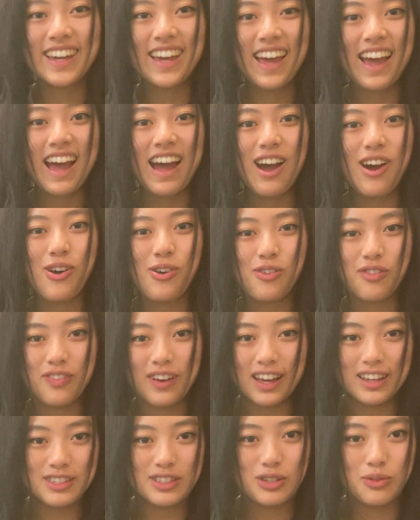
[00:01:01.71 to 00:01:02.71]
How
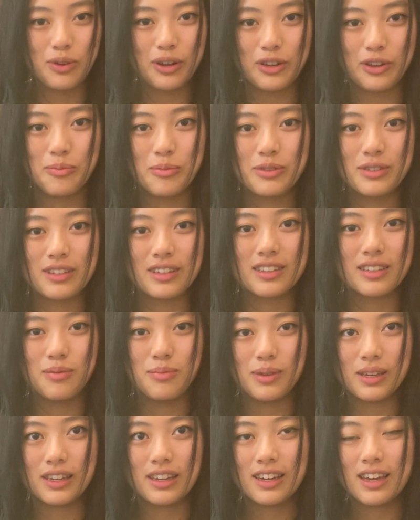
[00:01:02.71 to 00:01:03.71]
fast do you want your music to
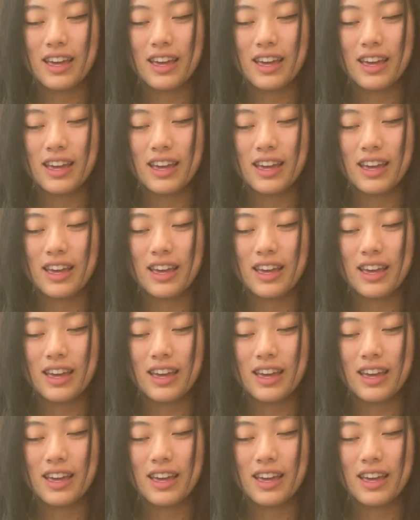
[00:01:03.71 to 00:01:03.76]
be?